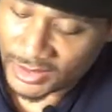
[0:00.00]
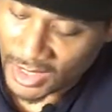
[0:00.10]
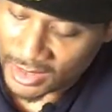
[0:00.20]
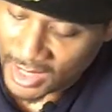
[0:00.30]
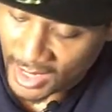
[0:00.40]

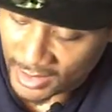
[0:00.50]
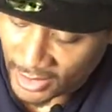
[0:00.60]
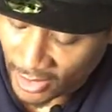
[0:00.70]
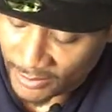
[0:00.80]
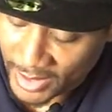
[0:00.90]
saying that
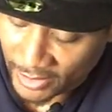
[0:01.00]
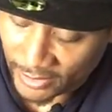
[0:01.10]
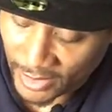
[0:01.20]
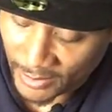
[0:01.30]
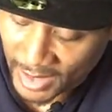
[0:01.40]
there are better,
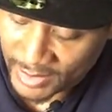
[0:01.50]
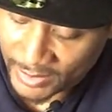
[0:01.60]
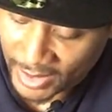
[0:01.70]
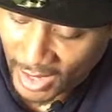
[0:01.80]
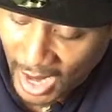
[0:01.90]
there might be
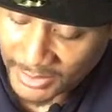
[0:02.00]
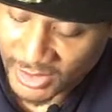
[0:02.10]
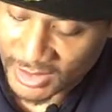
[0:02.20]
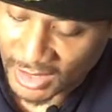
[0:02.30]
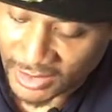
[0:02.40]
better
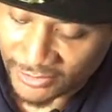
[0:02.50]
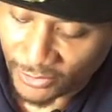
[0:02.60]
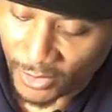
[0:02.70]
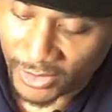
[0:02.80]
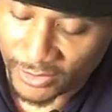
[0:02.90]
options out there
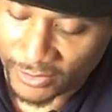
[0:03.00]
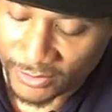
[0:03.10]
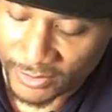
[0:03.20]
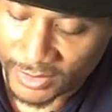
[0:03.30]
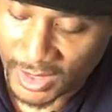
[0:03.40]
for you
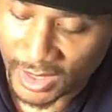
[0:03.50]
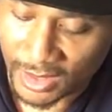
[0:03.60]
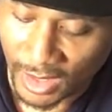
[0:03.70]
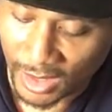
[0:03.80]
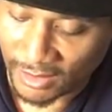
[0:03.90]
than
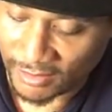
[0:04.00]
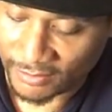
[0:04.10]
uh,